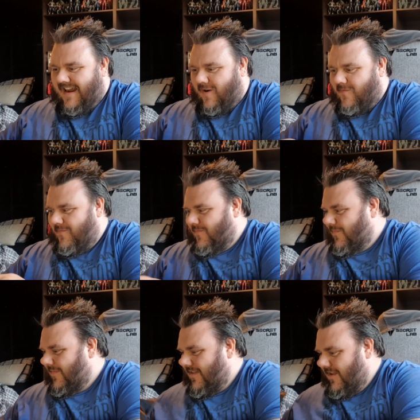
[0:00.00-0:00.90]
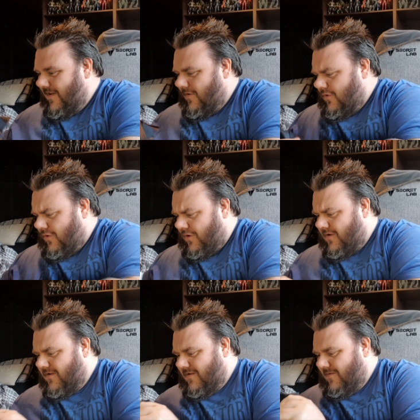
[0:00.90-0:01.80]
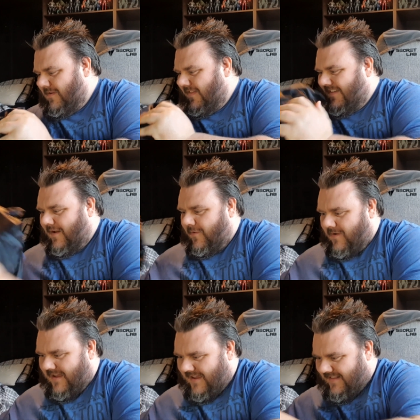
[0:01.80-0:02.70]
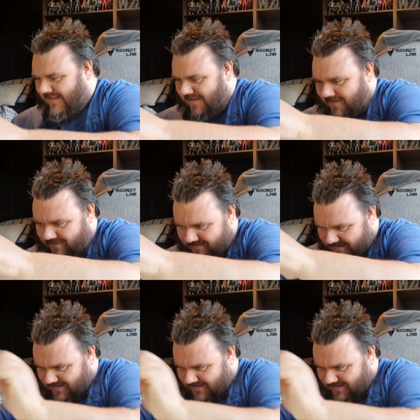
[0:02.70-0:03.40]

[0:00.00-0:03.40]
hang on, get this out of the way, two,